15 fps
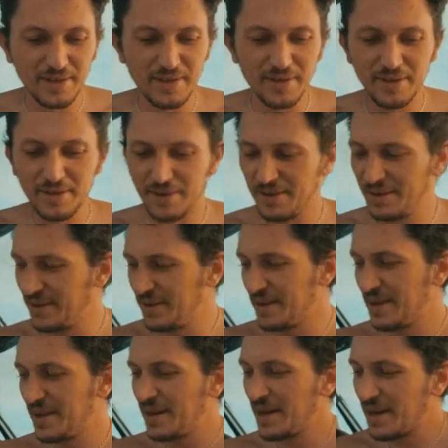uh,
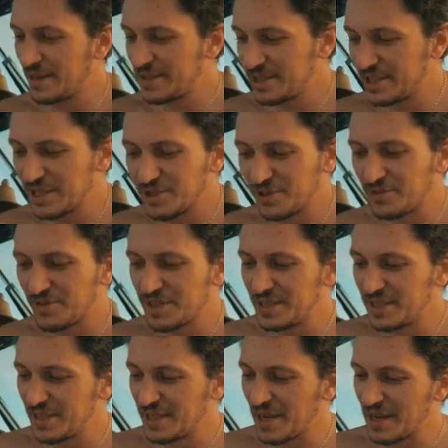accessories
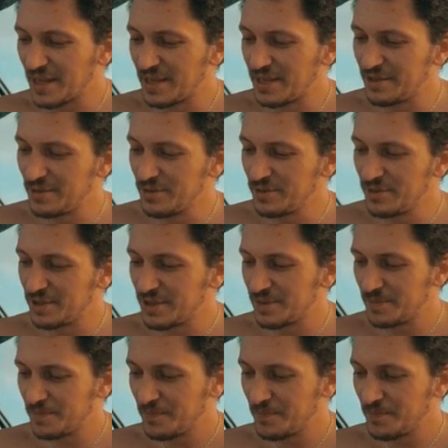that I can use